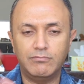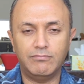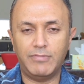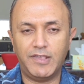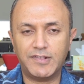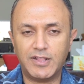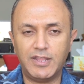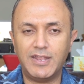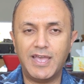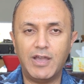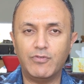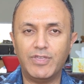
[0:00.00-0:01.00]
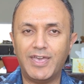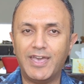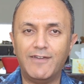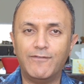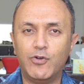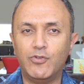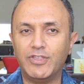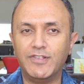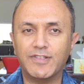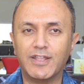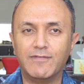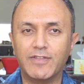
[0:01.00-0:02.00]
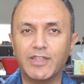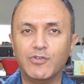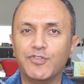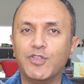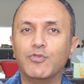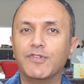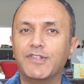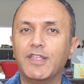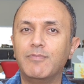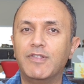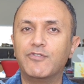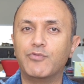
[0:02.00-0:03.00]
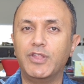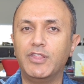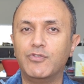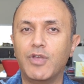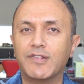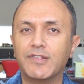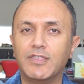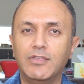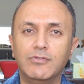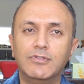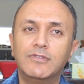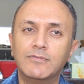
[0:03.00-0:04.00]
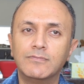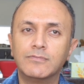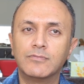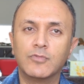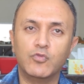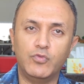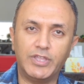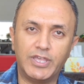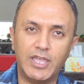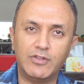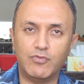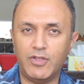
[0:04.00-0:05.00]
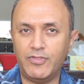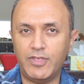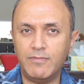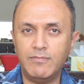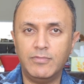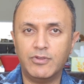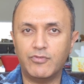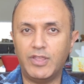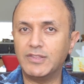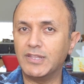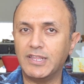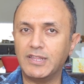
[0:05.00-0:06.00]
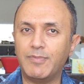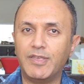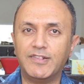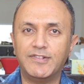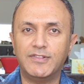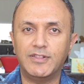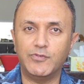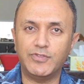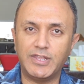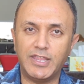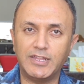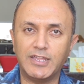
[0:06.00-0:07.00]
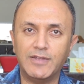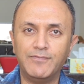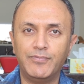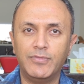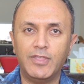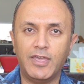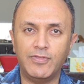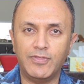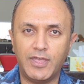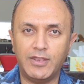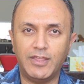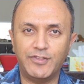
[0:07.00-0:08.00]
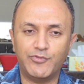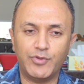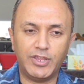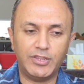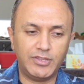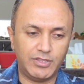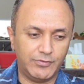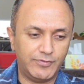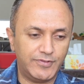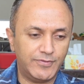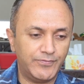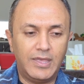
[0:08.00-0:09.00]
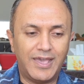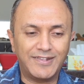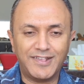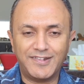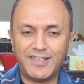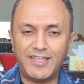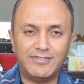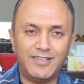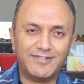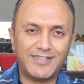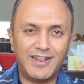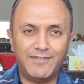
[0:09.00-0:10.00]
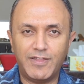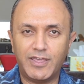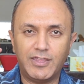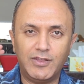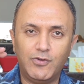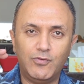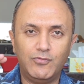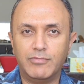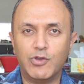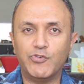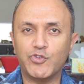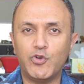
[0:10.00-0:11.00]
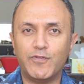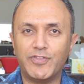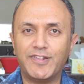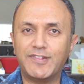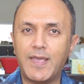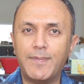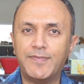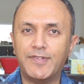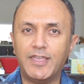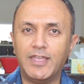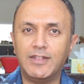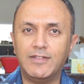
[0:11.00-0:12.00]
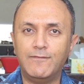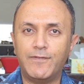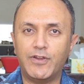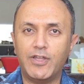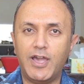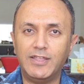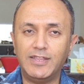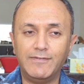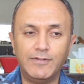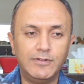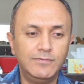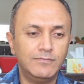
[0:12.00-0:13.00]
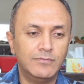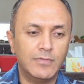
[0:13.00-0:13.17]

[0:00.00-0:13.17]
Basically now we have all these kind of like SQL statements ready to execute. We can run them, create the database, load the data, and then it's ready to use. As I said, this kind of like goes over the steps in very high level.